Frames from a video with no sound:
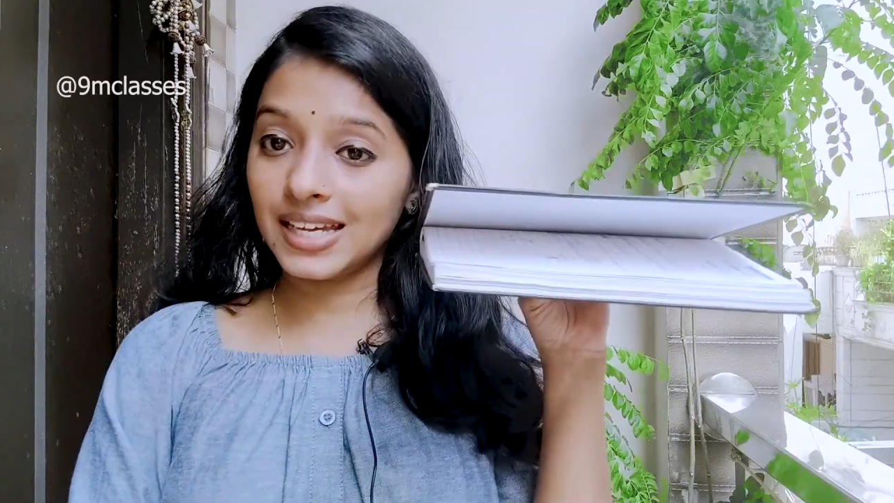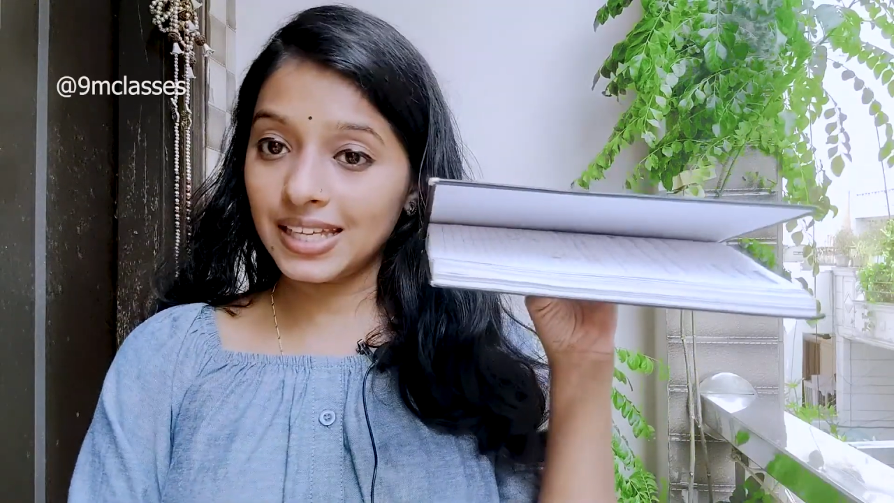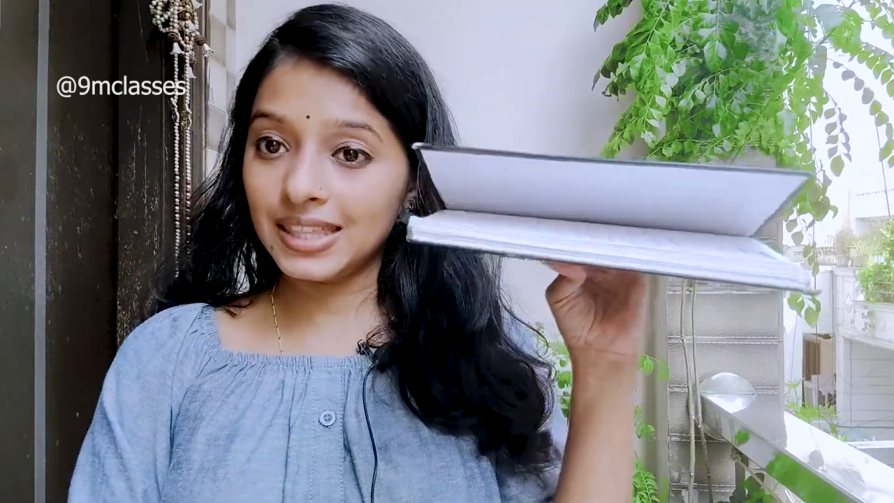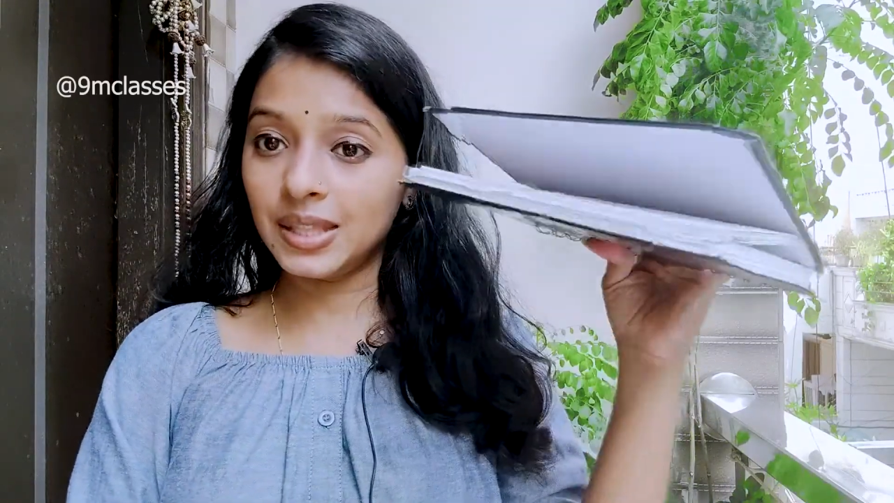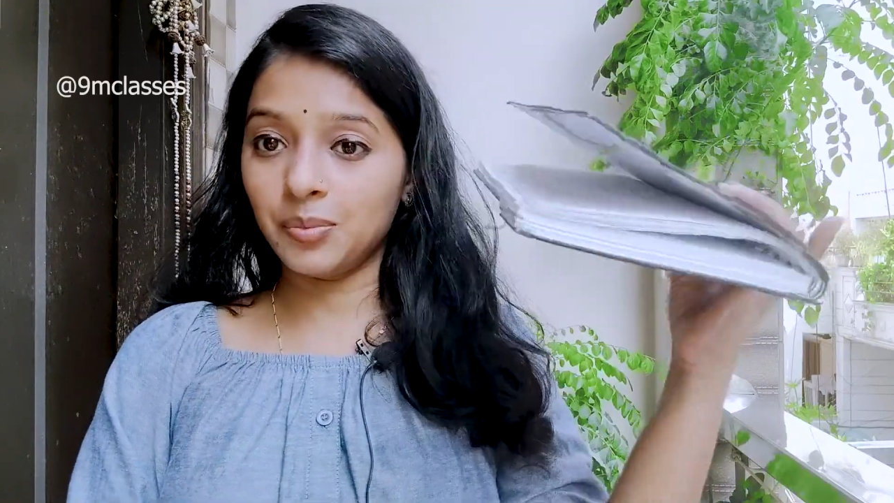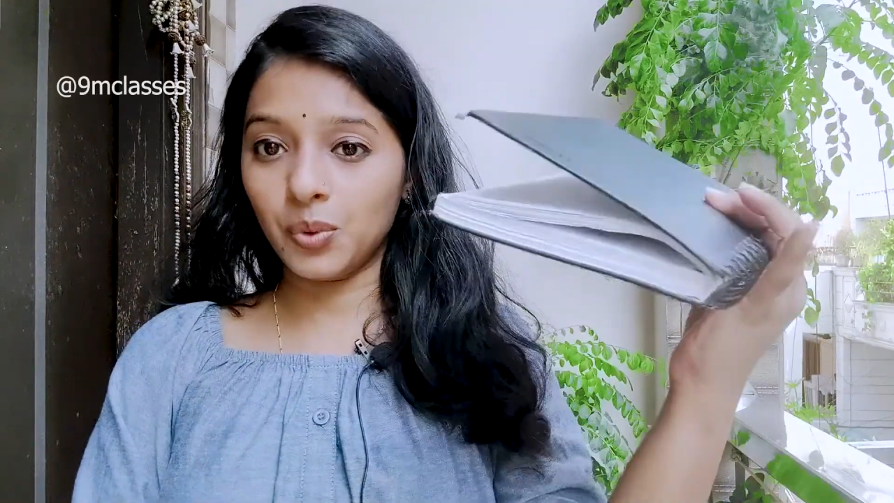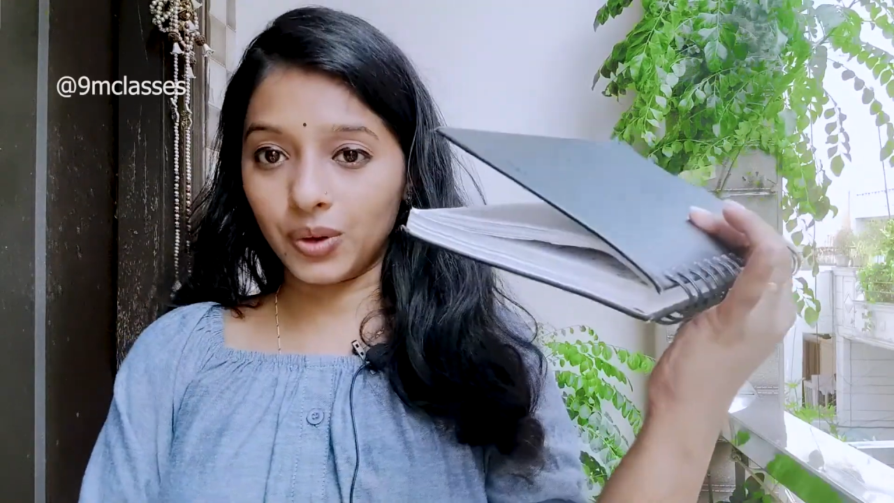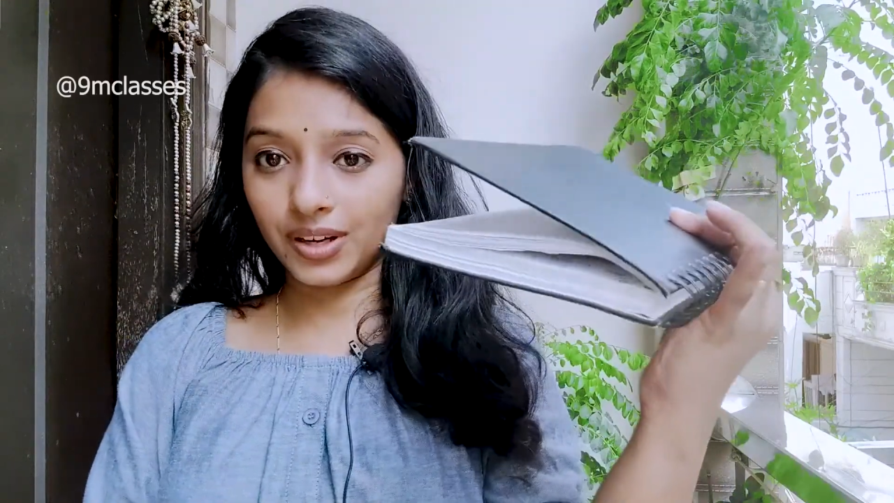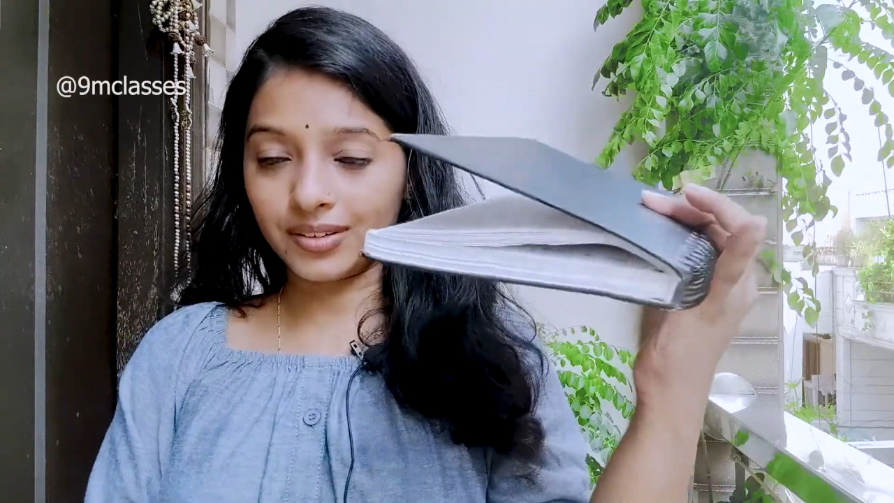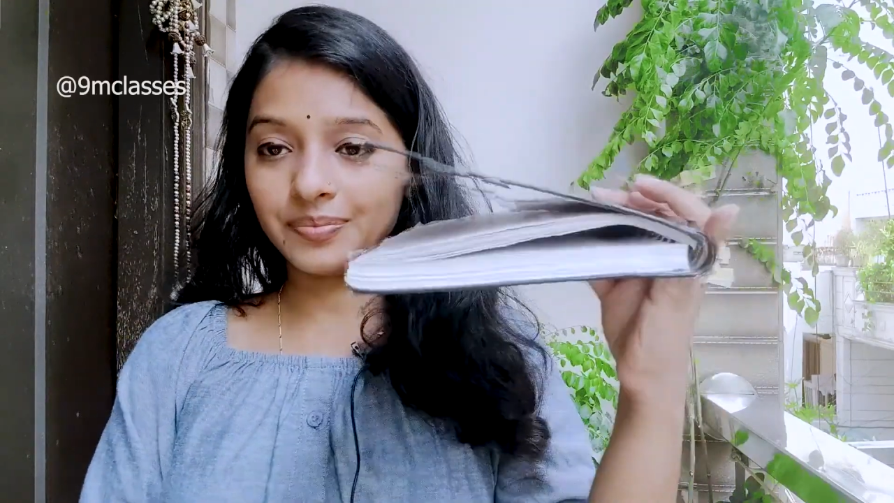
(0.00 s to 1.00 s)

in the book.